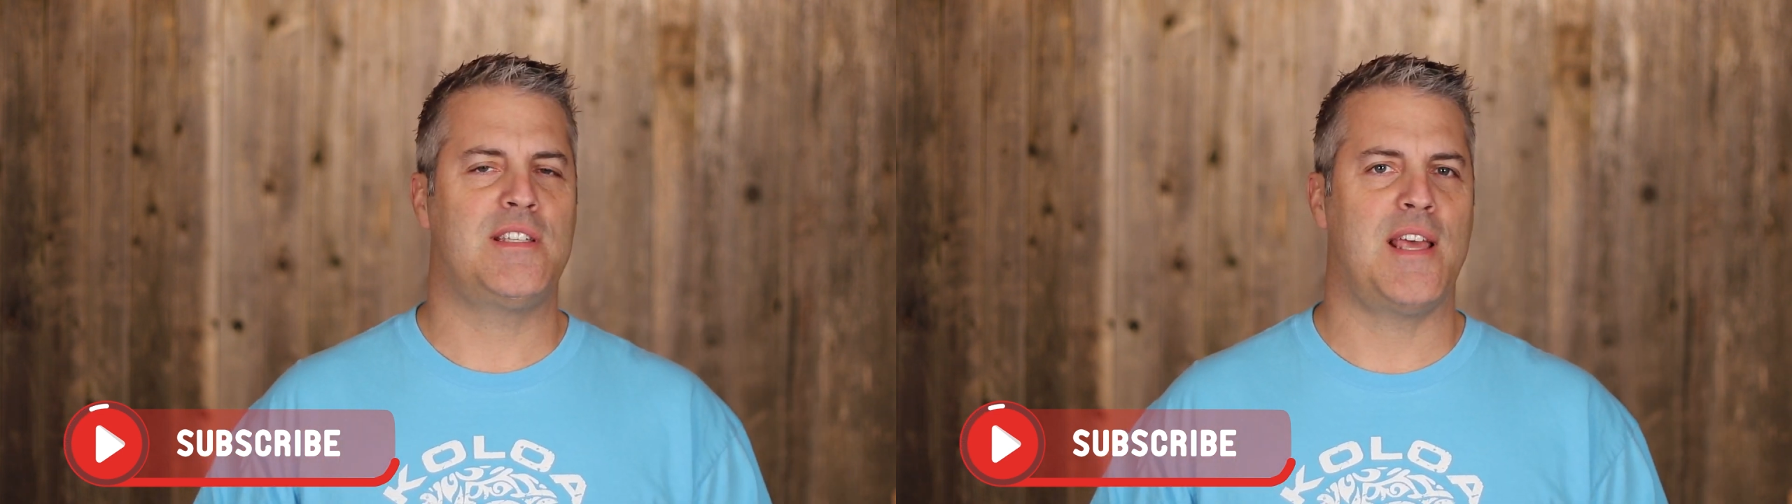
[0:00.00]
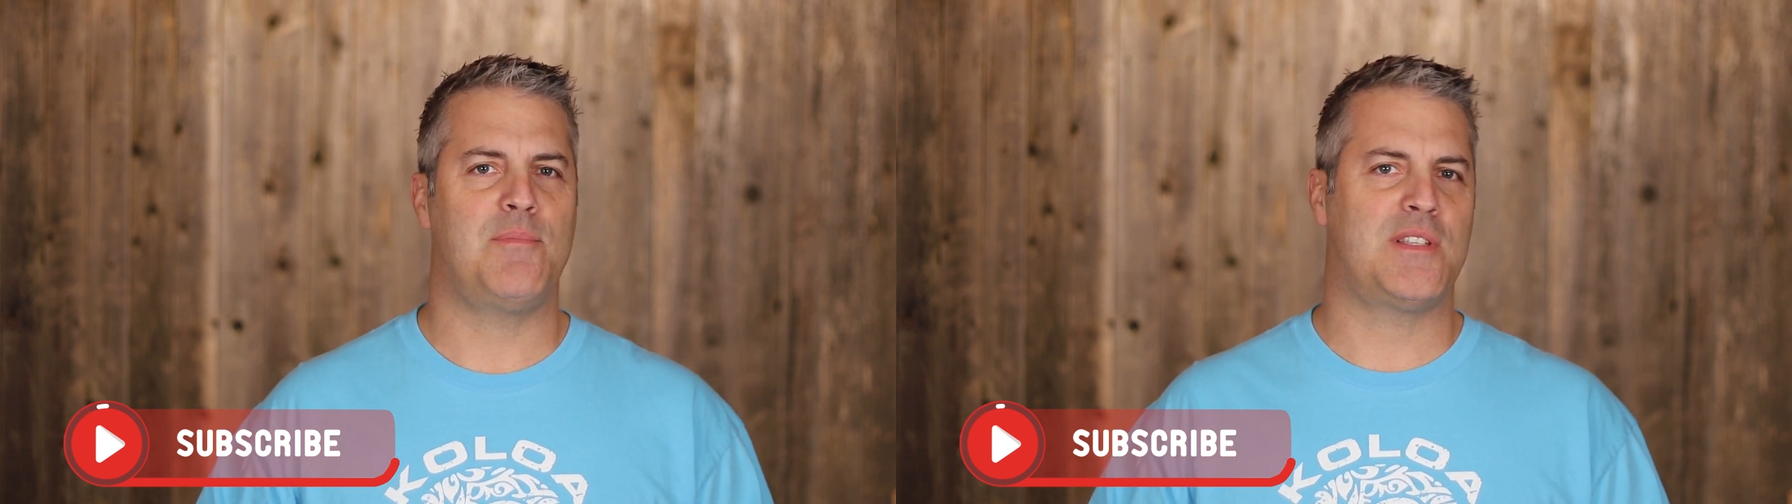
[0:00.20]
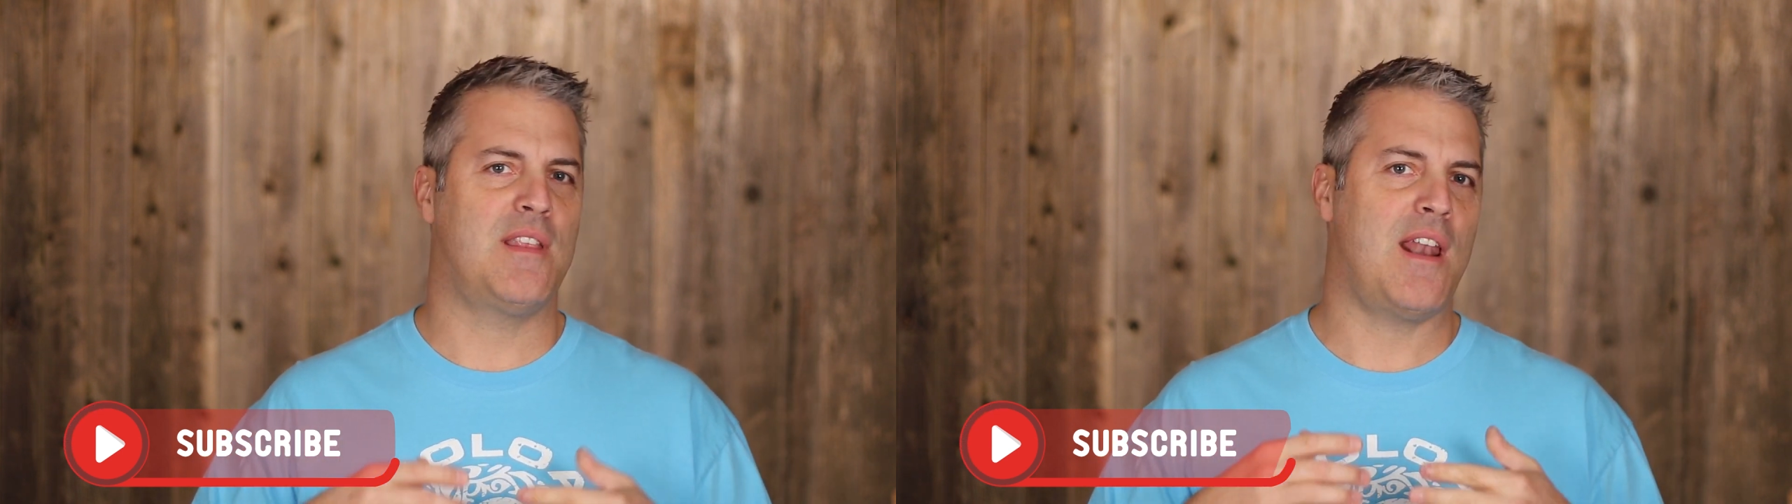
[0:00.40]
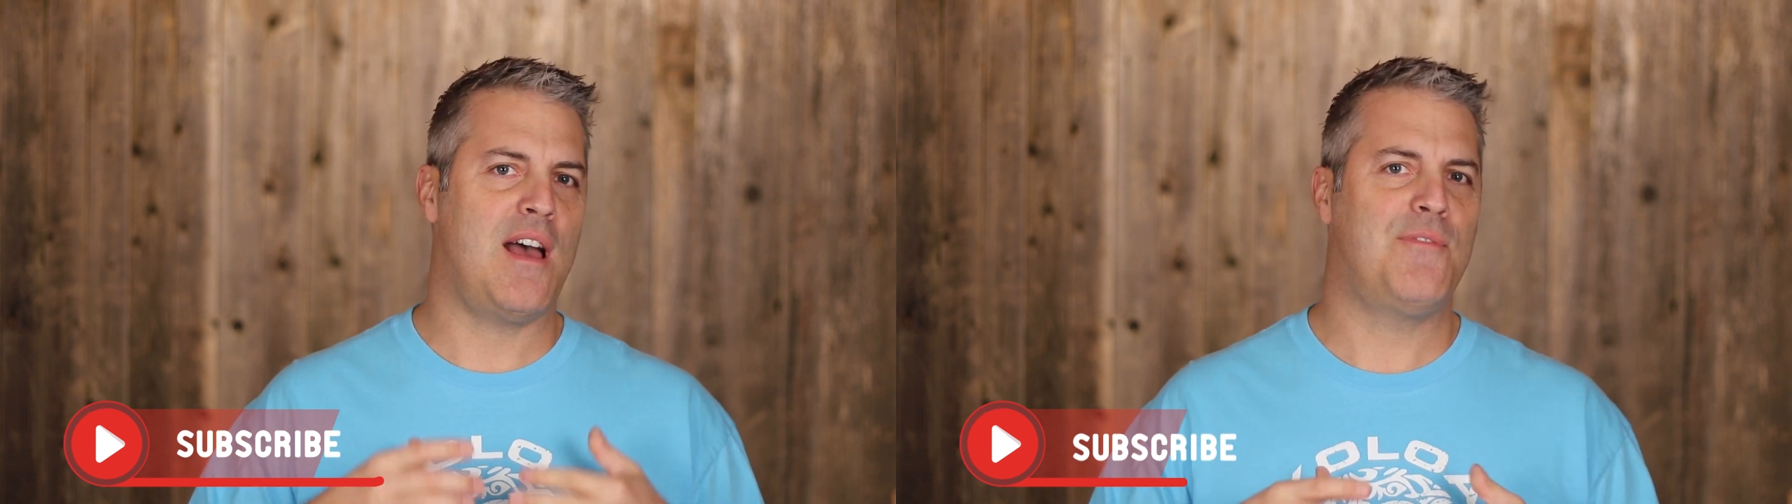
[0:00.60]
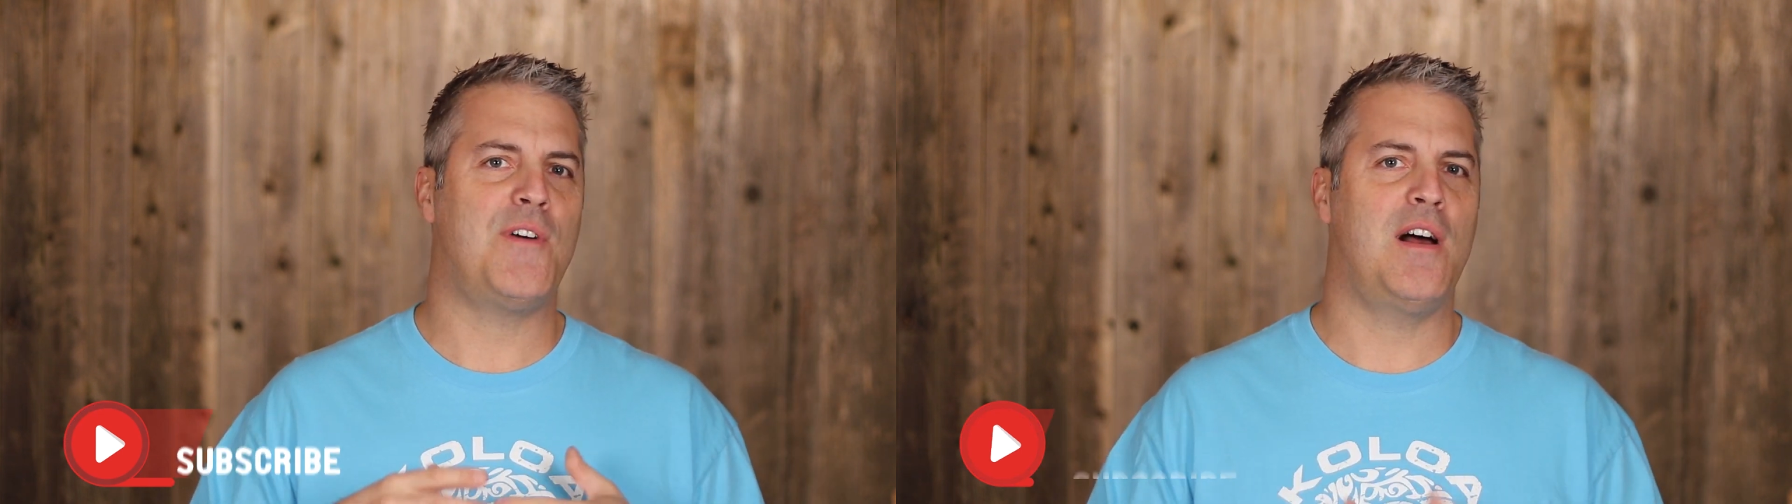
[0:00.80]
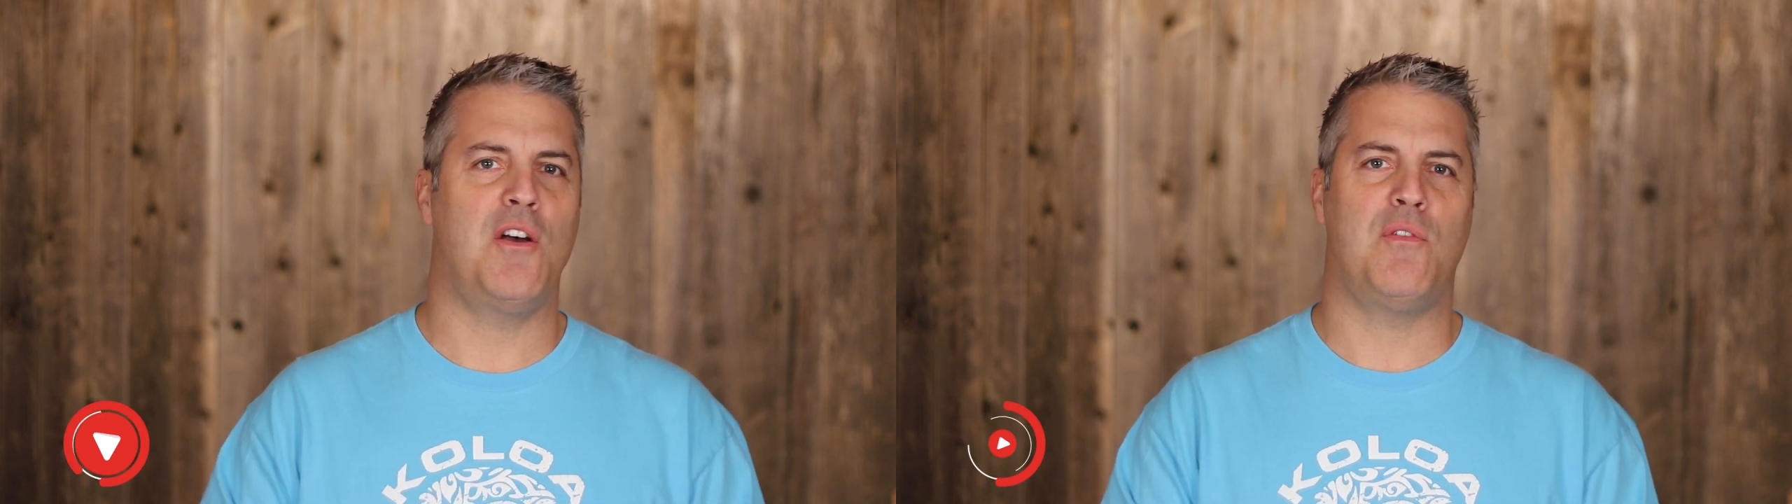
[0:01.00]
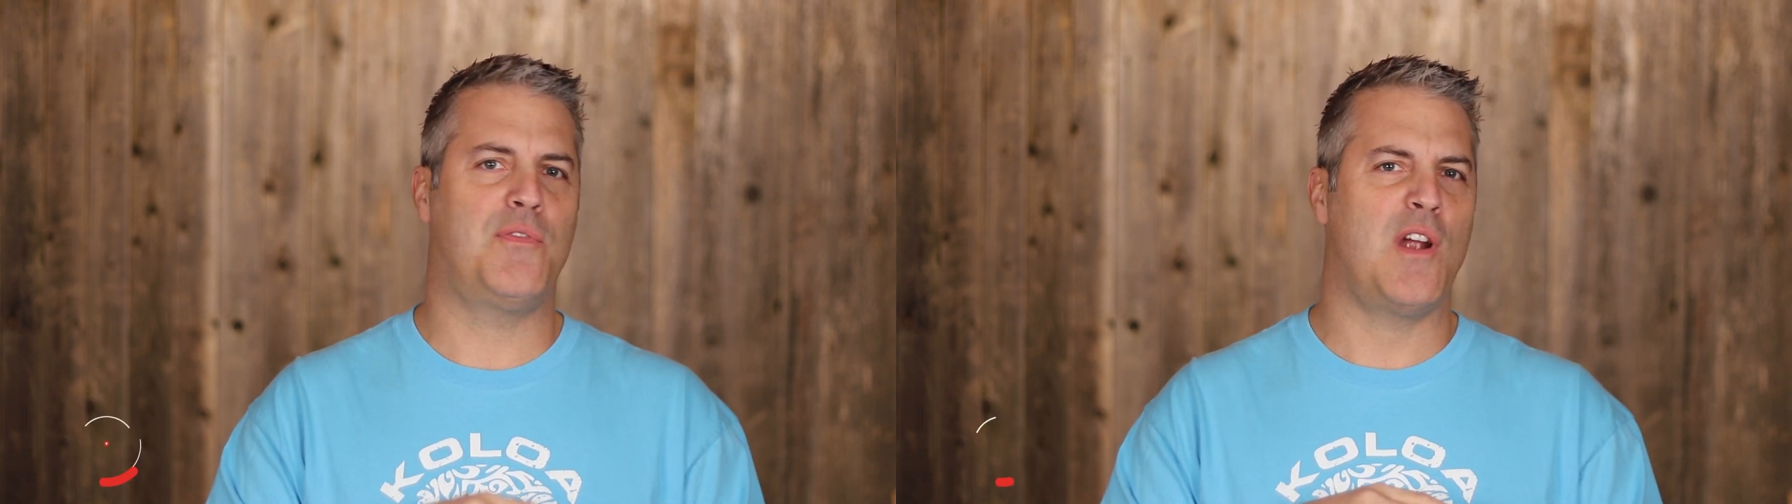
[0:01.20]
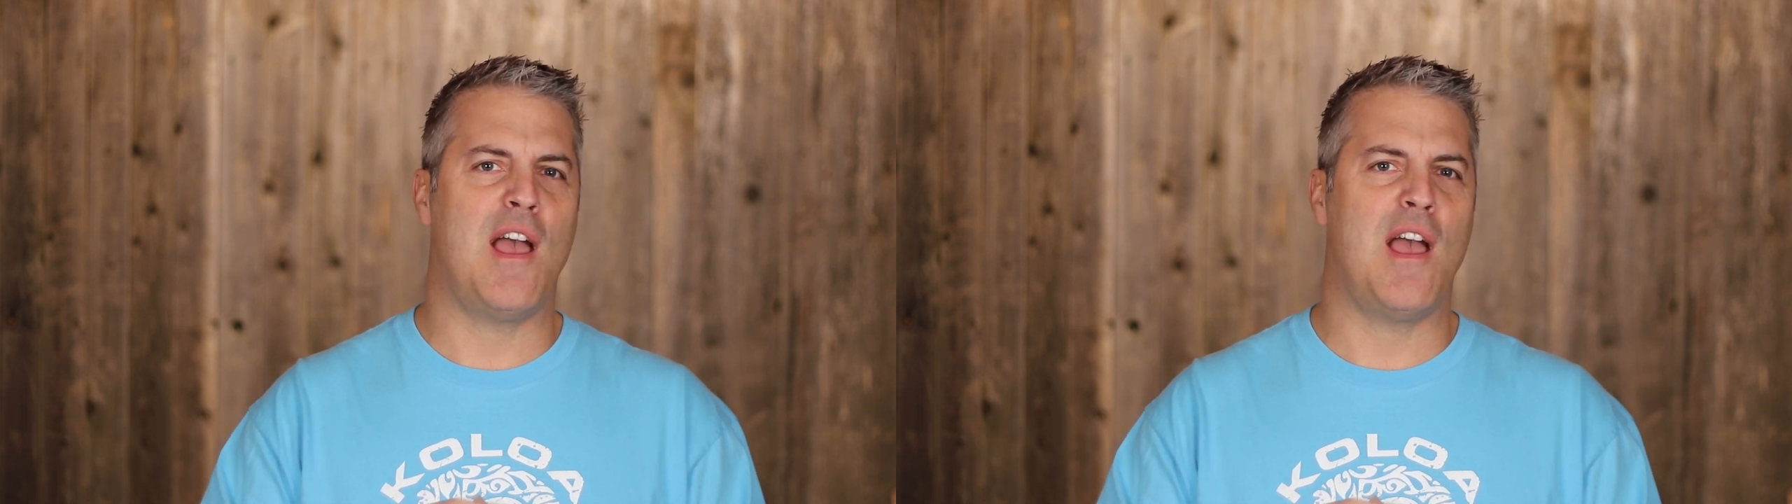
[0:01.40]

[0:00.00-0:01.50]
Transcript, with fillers: steps that I follow for